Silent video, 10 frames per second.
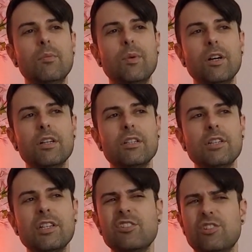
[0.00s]
But
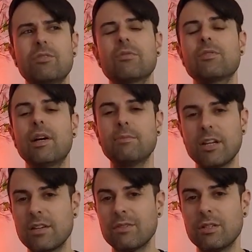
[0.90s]
in general, I'm
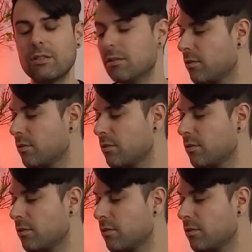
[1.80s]
not even